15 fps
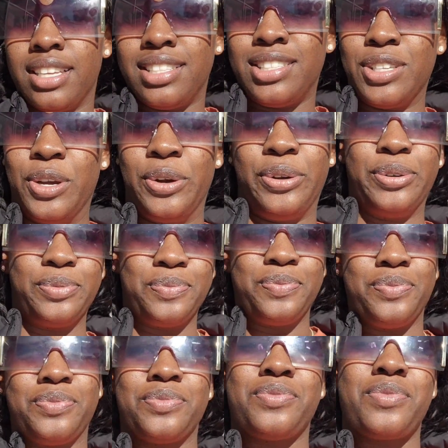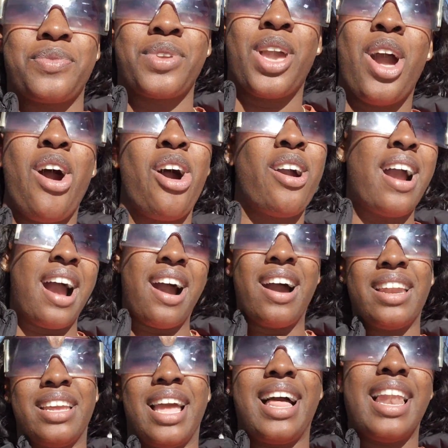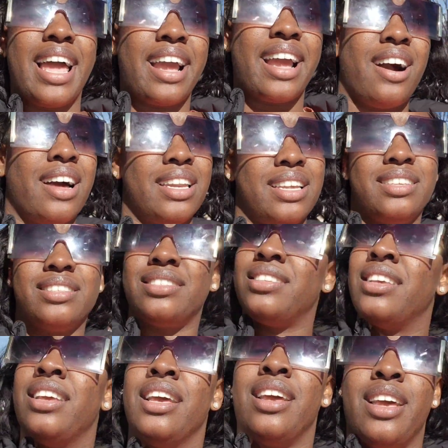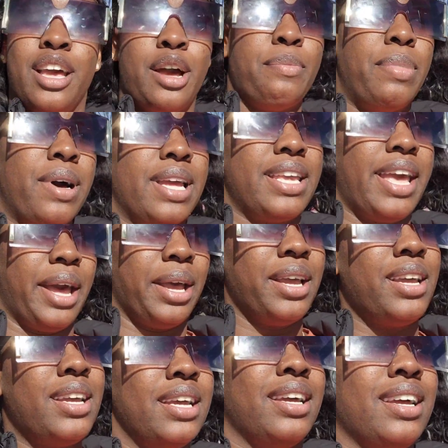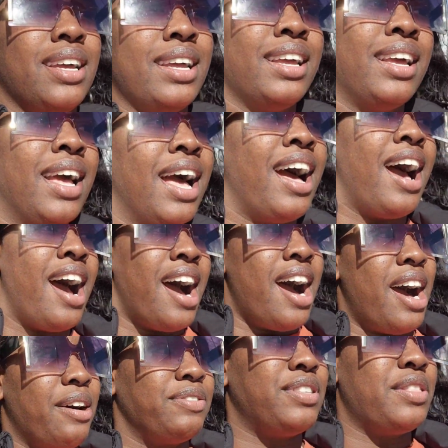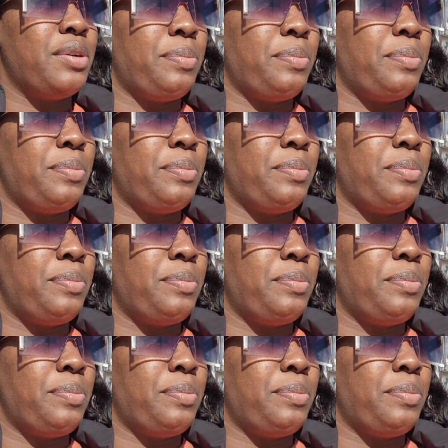So, or an Audi, I like Audis. But yeah, up to the